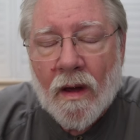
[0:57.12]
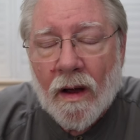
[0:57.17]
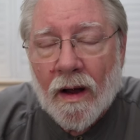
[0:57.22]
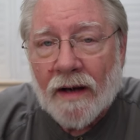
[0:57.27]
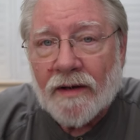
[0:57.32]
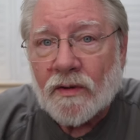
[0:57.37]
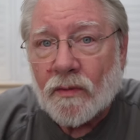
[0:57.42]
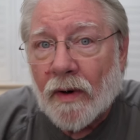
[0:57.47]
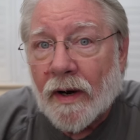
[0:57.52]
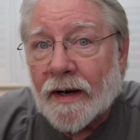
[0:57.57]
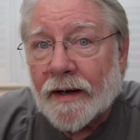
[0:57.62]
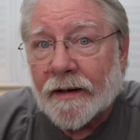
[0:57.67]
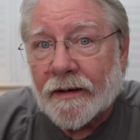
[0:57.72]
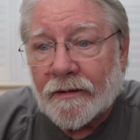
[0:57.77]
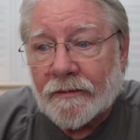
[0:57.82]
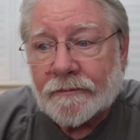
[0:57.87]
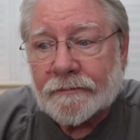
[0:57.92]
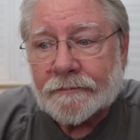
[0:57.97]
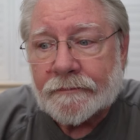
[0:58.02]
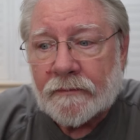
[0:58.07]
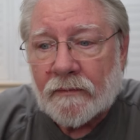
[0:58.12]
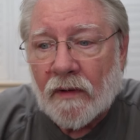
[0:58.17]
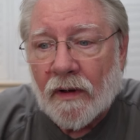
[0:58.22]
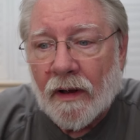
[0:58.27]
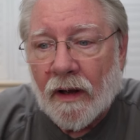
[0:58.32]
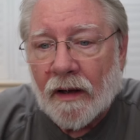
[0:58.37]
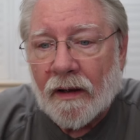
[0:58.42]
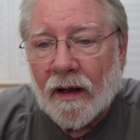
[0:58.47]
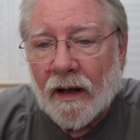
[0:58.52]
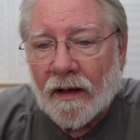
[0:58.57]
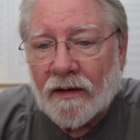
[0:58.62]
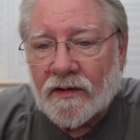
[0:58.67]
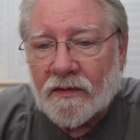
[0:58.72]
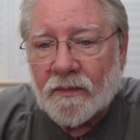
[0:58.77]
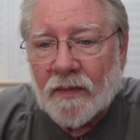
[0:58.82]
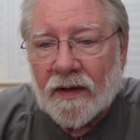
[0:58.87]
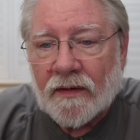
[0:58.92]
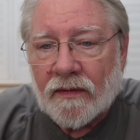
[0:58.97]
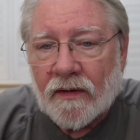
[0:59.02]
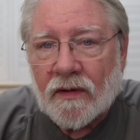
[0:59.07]
I tried it. I
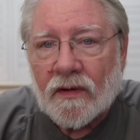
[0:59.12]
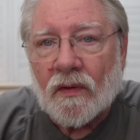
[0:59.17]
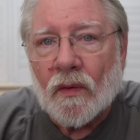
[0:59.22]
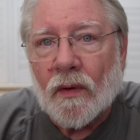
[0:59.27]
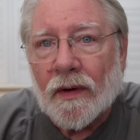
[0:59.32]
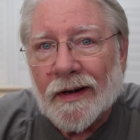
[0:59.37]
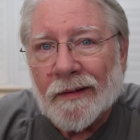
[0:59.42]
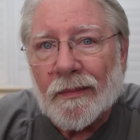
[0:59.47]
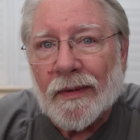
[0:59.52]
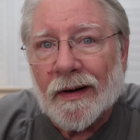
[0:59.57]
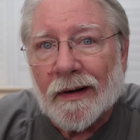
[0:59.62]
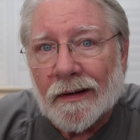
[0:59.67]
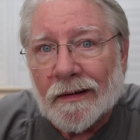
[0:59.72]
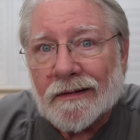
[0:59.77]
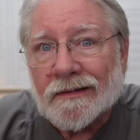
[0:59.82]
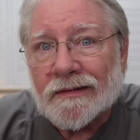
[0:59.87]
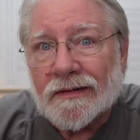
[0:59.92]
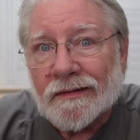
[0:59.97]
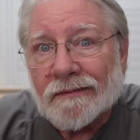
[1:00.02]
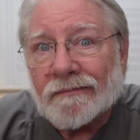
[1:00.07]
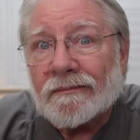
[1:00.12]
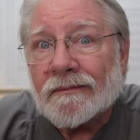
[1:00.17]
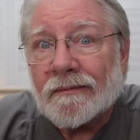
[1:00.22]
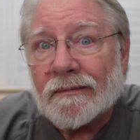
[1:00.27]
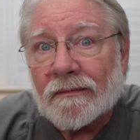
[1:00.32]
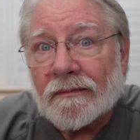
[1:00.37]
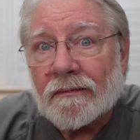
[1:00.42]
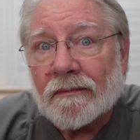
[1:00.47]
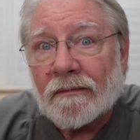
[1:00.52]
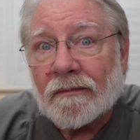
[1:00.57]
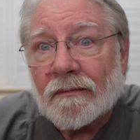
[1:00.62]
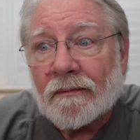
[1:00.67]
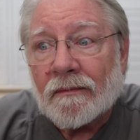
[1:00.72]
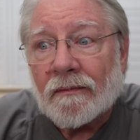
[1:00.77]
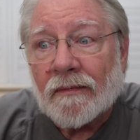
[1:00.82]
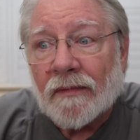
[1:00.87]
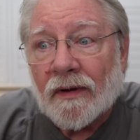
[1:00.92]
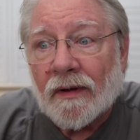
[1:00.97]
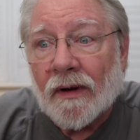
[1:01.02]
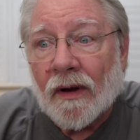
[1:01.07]
spent the $20,
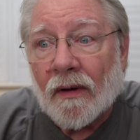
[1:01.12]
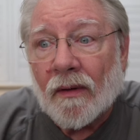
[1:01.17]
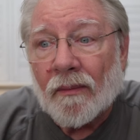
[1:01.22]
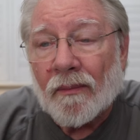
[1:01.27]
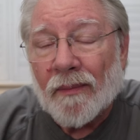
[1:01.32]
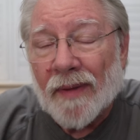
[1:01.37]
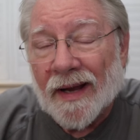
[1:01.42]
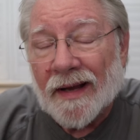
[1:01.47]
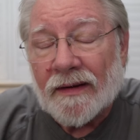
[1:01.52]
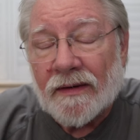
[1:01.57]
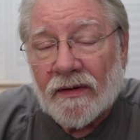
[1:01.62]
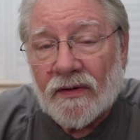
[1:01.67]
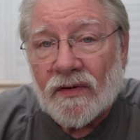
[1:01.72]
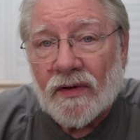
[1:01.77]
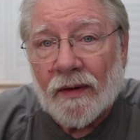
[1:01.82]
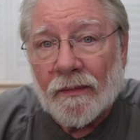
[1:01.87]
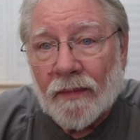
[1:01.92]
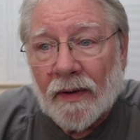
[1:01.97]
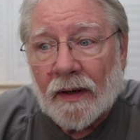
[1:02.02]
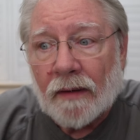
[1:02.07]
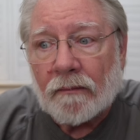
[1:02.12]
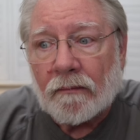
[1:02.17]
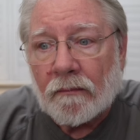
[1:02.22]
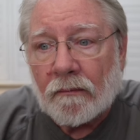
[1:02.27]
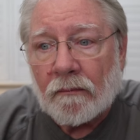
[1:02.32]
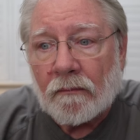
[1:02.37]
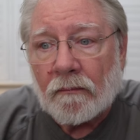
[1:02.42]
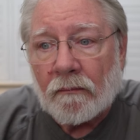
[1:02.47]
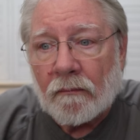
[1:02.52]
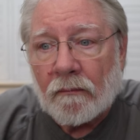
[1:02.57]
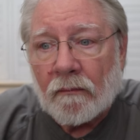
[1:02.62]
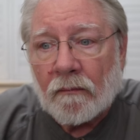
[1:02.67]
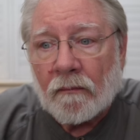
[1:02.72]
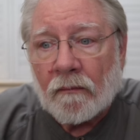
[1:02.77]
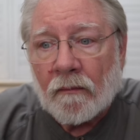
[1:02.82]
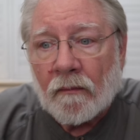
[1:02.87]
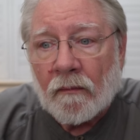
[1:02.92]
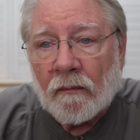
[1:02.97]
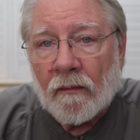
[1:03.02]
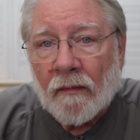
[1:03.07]
you know, paid the shipping,
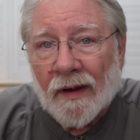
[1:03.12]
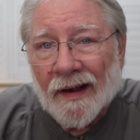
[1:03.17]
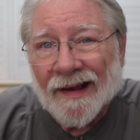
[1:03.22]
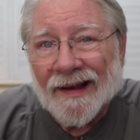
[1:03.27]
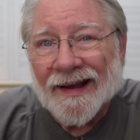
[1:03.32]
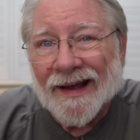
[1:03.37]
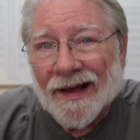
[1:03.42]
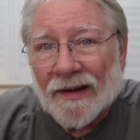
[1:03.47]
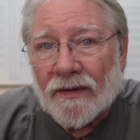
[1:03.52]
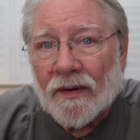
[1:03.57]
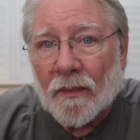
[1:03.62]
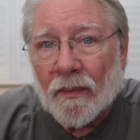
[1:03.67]
and got the